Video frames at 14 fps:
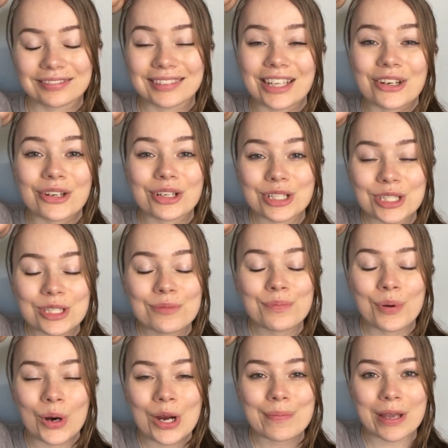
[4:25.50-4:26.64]
that are going to
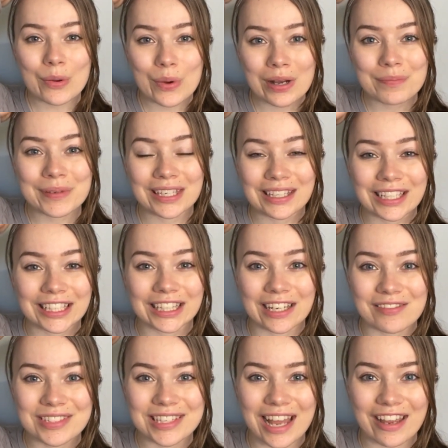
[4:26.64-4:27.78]
support my well-being and
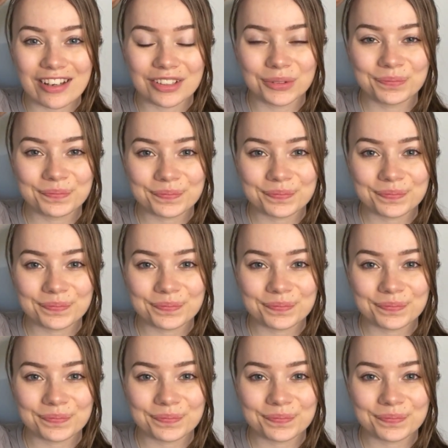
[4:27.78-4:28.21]
lifestyle.